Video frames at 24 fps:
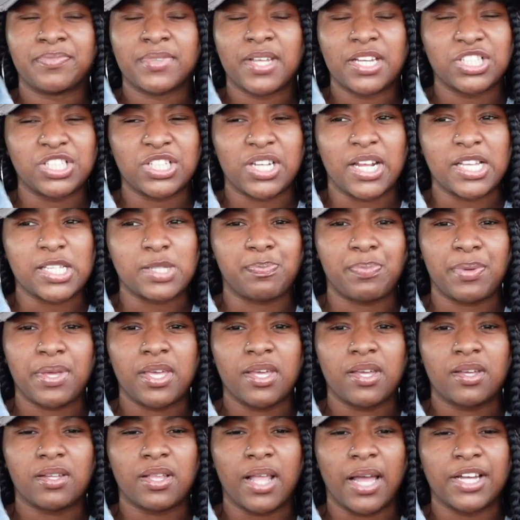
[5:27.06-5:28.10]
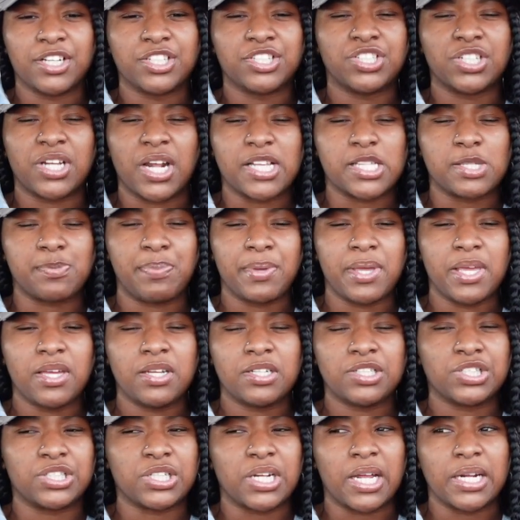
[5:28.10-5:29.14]
should I speak? Like, should I speak?
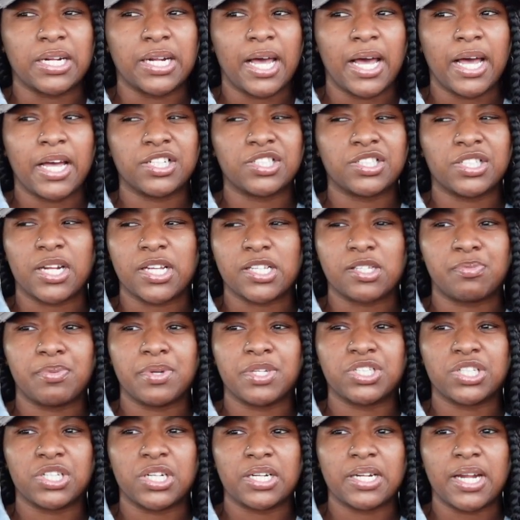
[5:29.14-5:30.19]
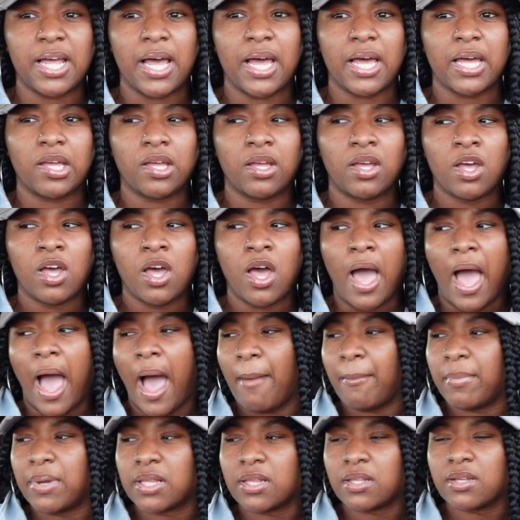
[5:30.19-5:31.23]
Should I not? Should I speak? Should I not?
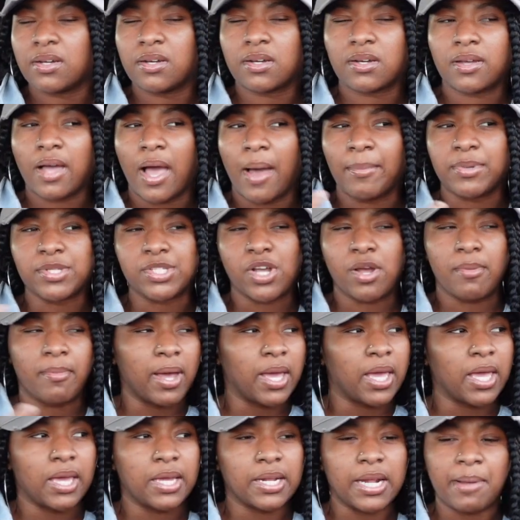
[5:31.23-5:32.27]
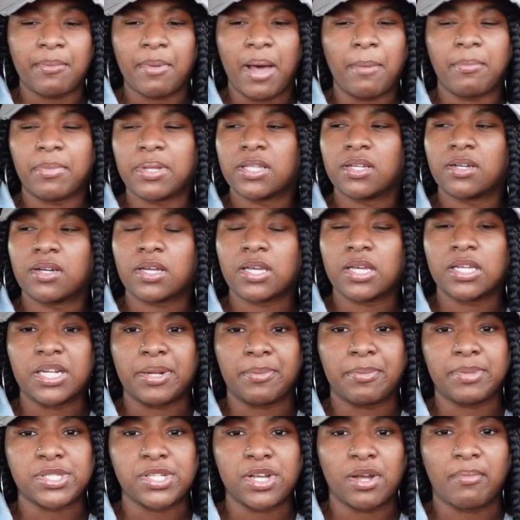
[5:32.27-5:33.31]
I'm going to look, I'm going to turn my head. I'm going to look and I'm
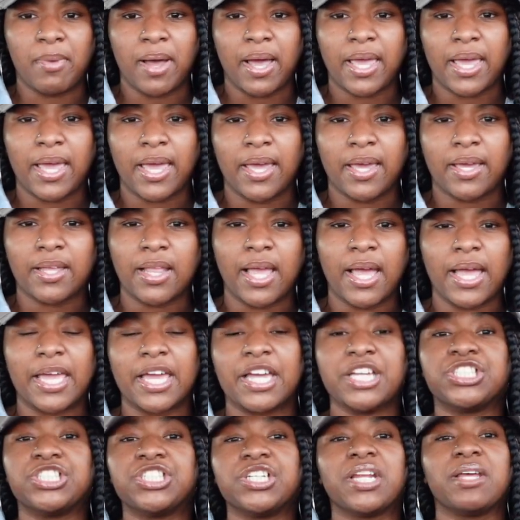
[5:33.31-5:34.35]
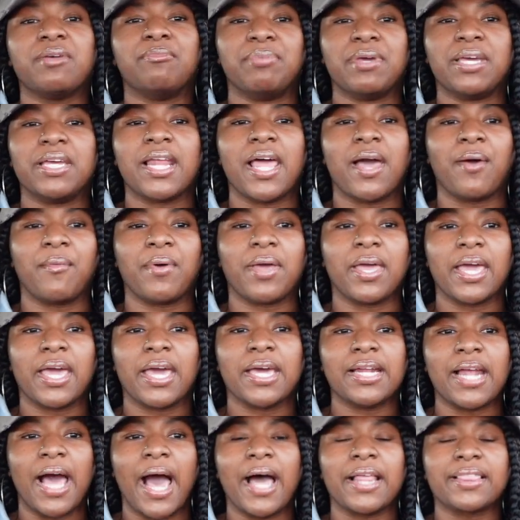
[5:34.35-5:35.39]
going to turn my head. Like, it shouldn't be that way.
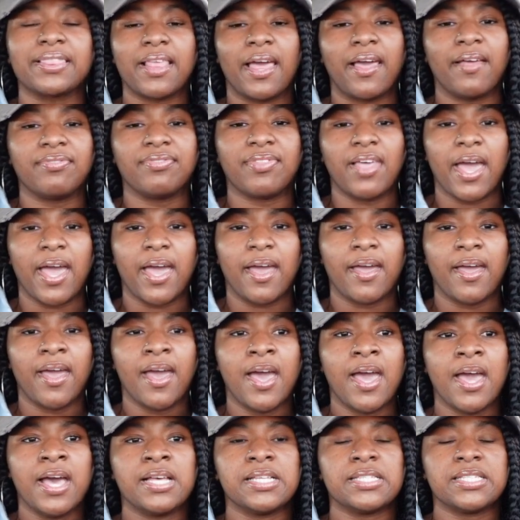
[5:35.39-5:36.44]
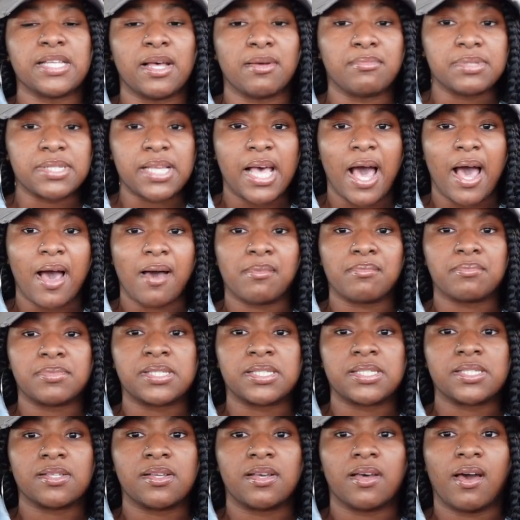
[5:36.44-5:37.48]
And I think that
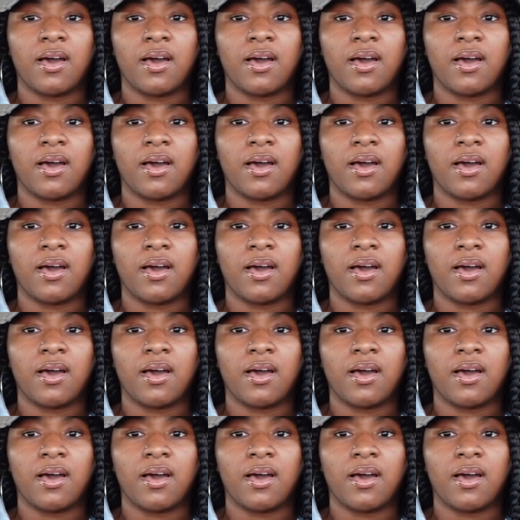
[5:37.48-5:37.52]
sometimes,